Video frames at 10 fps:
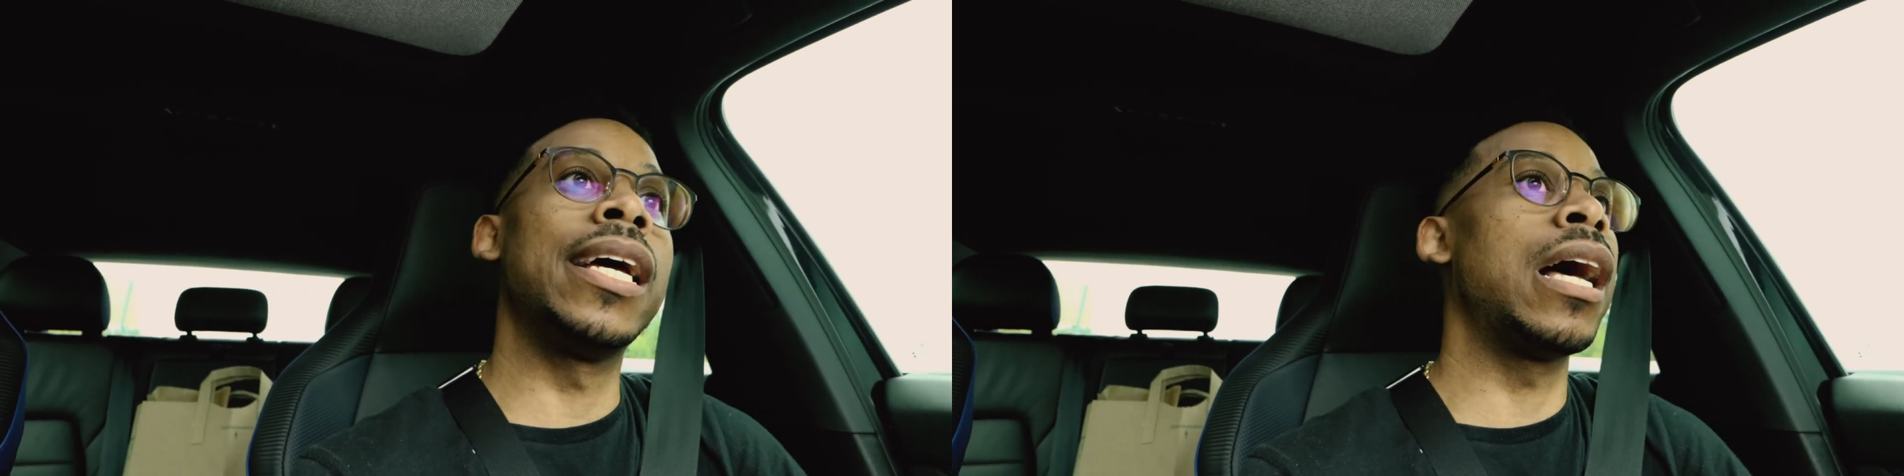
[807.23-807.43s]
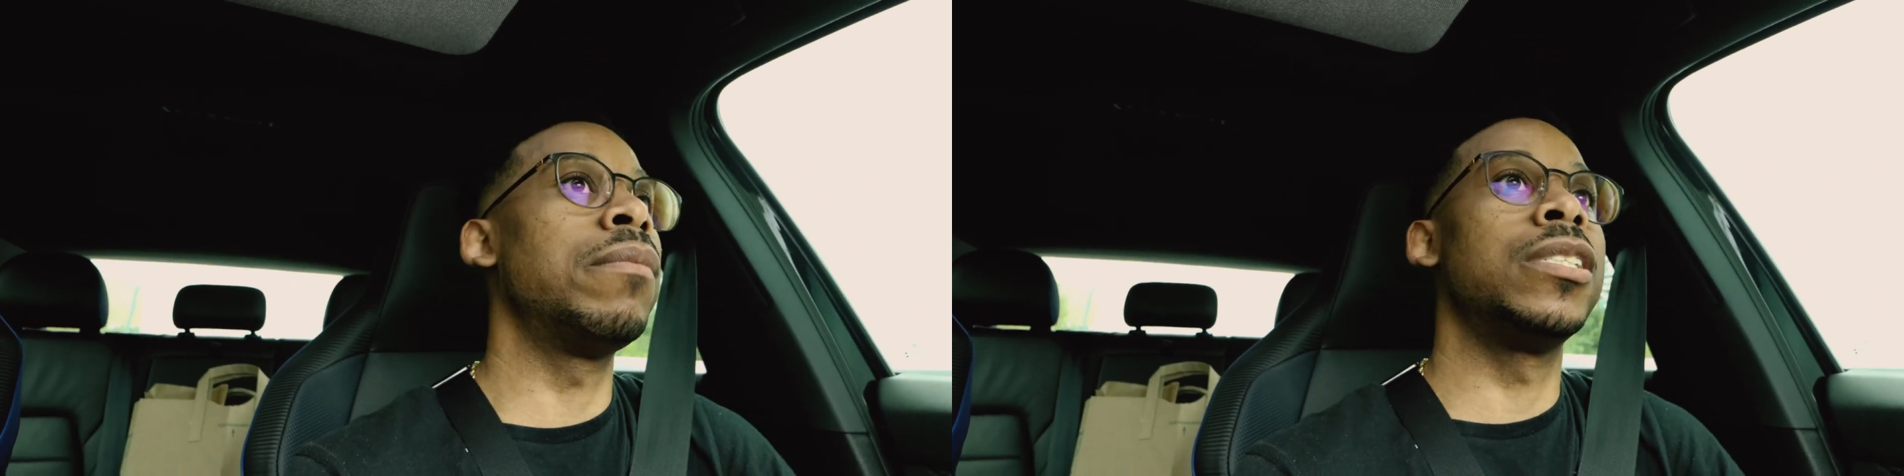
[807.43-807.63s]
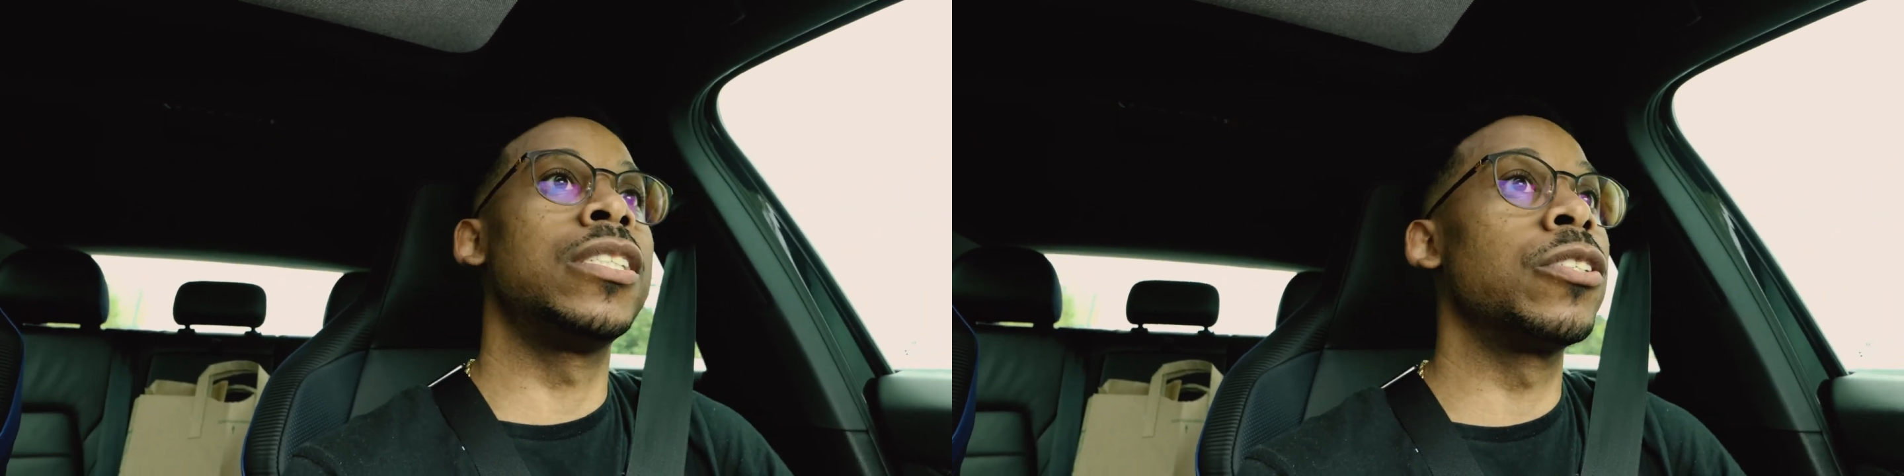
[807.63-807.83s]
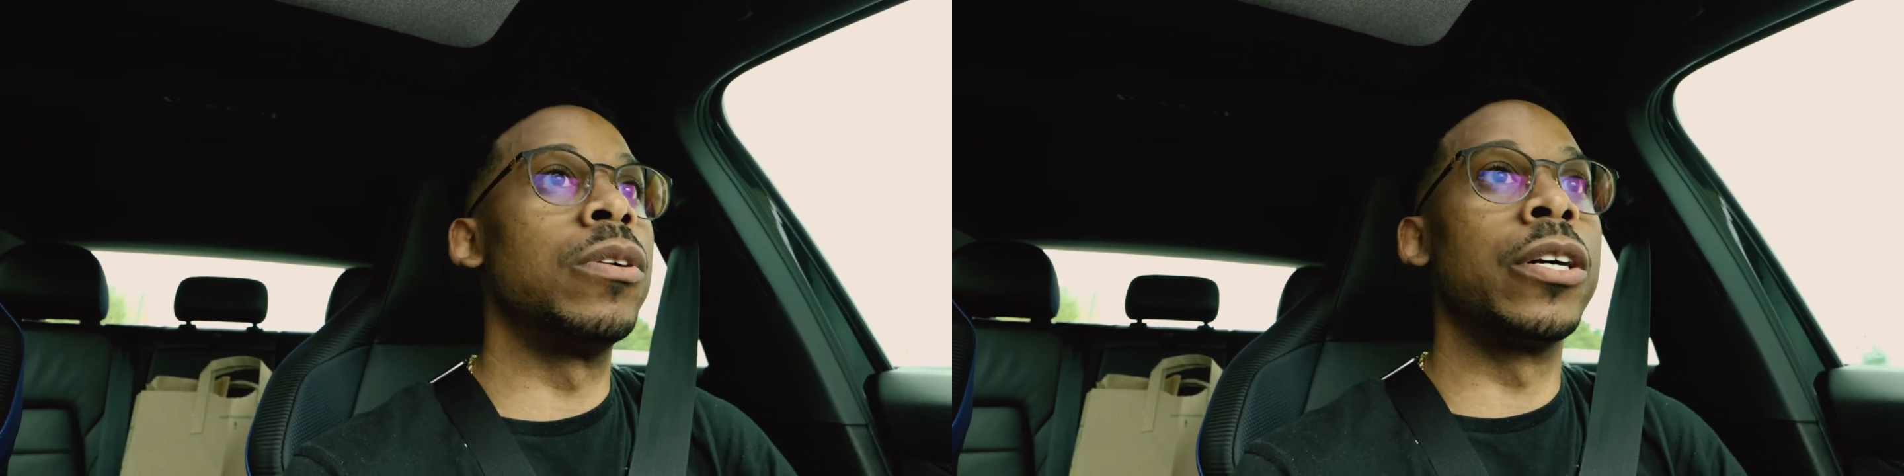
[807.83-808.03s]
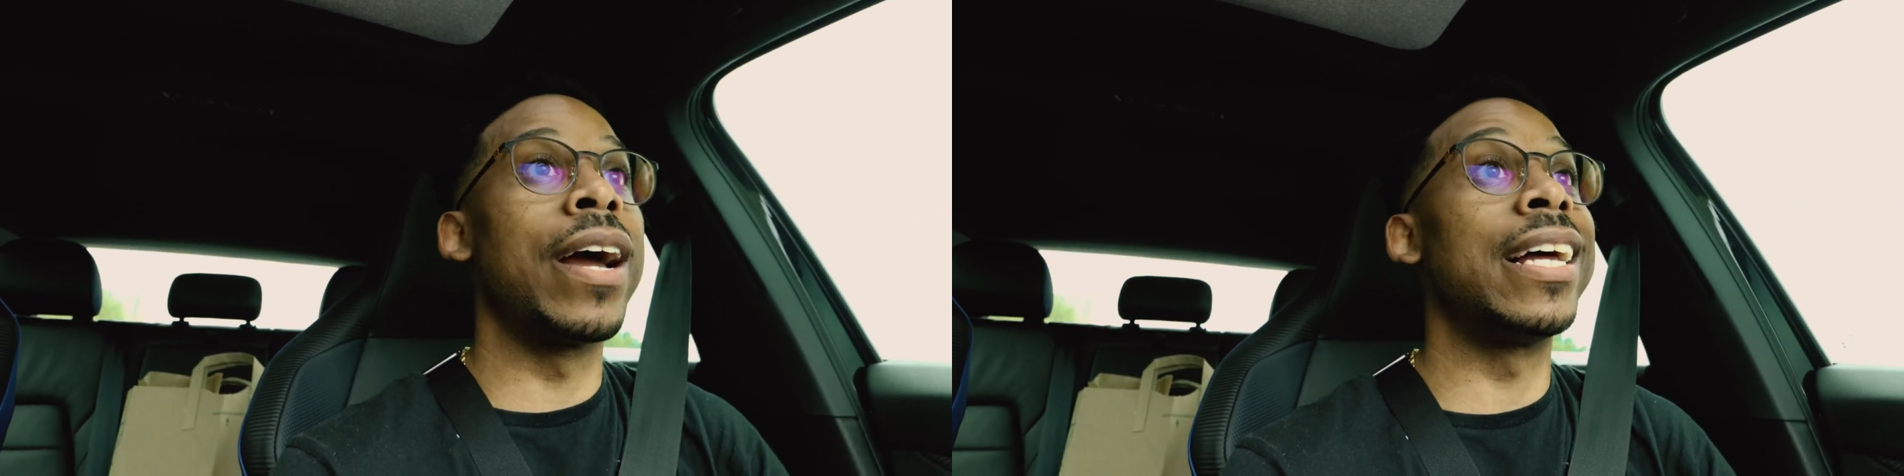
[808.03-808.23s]
I'm just
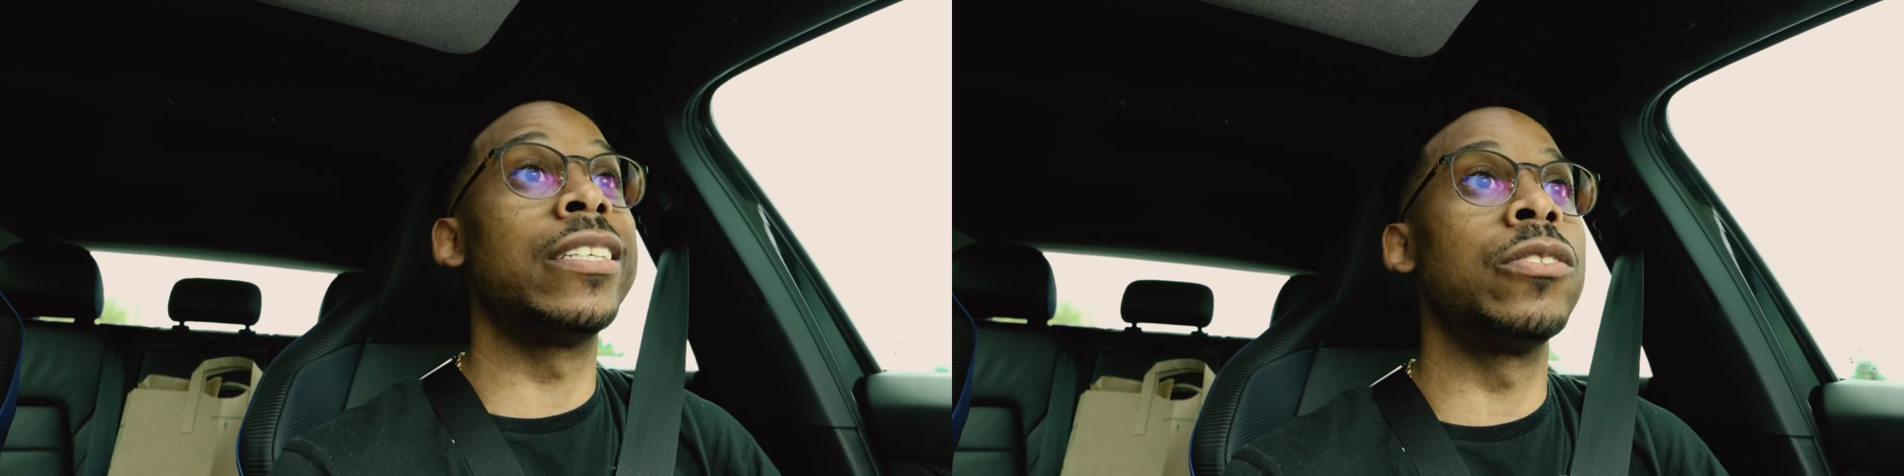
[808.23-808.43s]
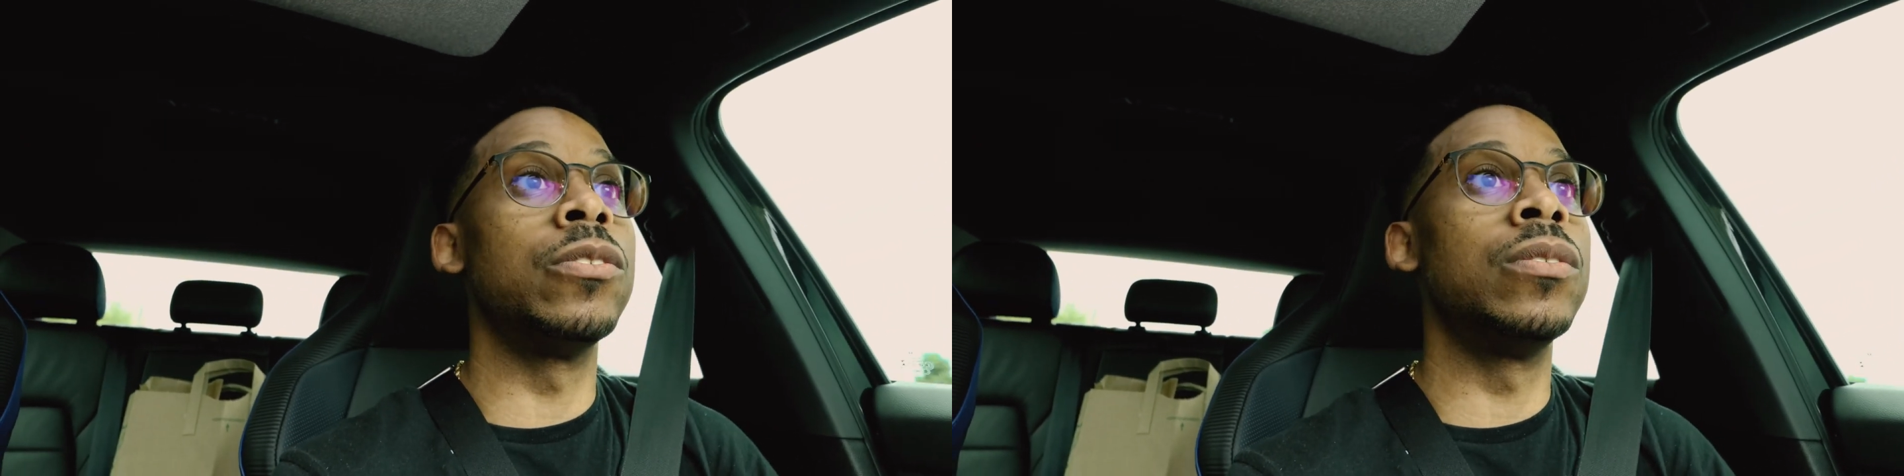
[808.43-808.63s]
showing gratitude.